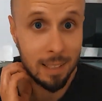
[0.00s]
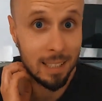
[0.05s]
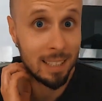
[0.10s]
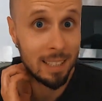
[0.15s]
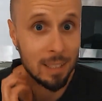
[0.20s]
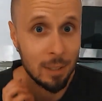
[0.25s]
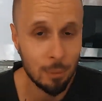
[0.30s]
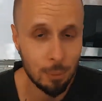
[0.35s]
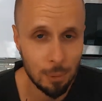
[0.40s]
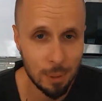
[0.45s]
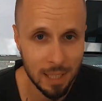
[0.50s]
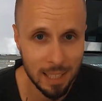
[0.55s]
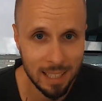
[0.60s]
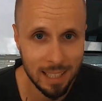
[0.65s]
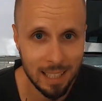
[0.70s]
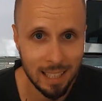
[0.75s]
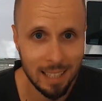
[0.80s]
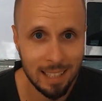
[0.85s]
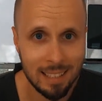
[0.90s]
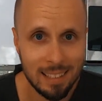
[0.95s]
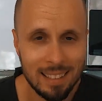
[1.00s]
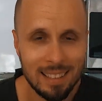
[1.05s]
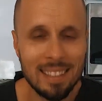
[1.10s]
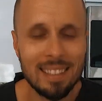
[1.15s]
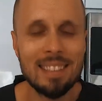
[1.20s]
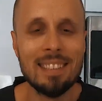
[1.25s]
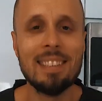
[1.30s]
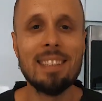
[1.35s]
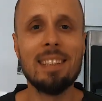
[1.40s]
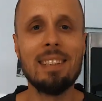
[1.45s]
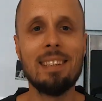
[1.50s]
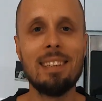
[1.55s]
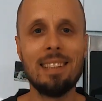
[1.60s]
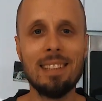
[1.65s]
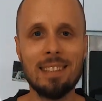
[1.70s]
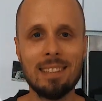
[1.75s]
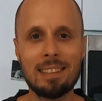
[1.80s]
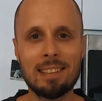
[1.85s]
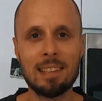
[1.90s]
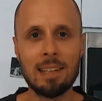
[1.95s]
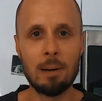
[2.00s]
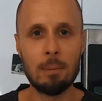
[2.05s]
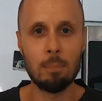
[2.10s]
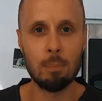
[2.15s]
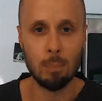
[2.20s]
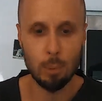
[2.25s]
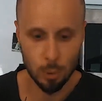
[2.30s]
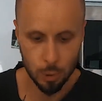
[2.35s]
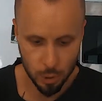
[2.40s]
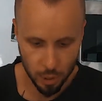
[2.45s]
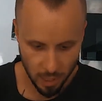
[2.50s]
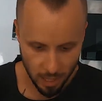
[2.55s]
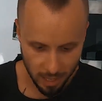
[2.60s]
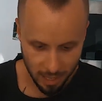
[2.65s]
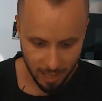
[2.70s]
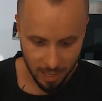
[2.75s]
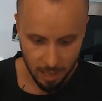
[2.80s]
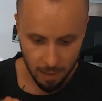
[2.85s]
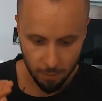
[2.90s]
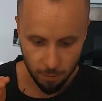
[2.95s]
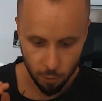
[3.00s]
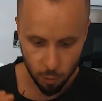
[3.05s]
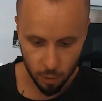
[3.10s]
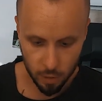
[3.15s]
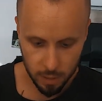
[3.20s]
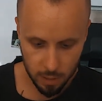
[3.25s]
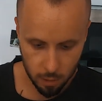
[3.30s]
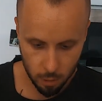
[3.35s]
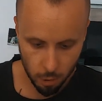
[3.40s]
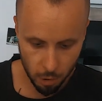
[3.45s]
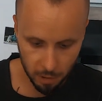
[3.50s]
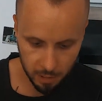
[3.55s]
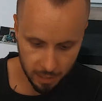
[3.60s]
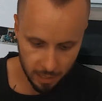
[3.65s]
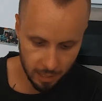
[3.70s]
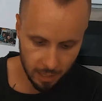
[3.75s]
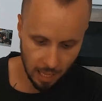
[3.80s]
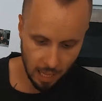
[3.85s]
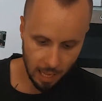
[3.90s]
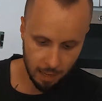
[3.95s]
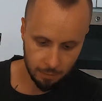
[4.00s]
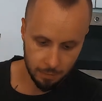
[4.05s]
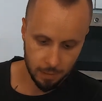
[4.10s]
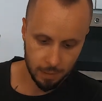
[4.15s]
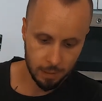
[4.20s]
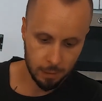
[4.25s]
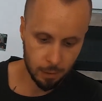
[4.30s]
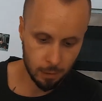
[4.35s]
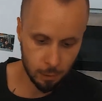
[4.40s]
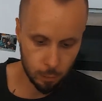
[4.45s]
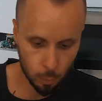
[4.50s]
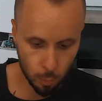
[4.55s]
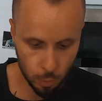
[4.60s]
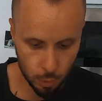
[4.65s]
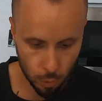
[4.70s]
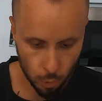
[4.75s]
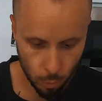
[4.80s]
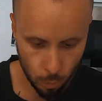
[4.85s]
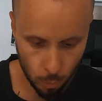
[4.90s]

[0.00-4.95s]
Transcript: ingredient GT's kombucha. For this cocktail, I will use